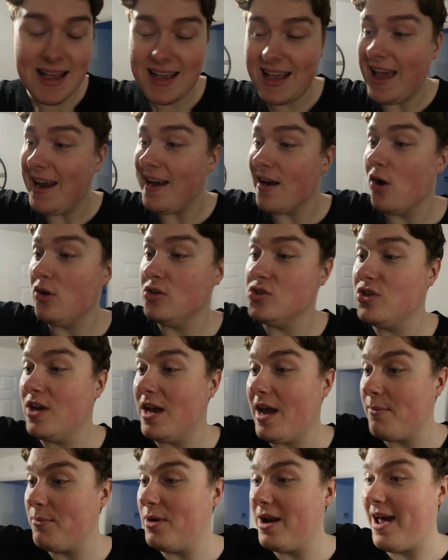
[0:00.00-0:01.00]
getting on, so
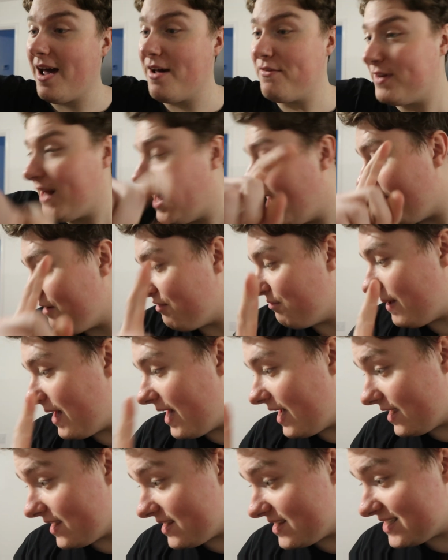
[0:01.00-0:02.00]
I am going to have
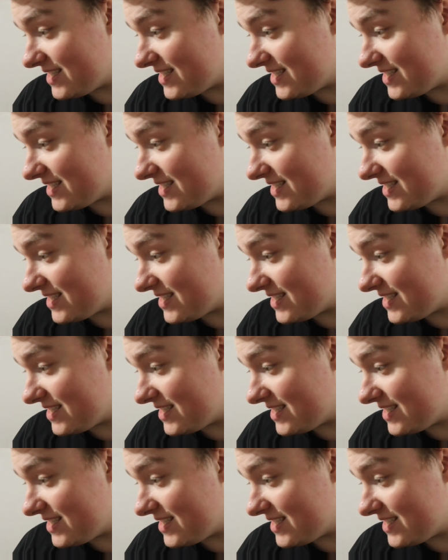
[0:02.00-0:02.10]
my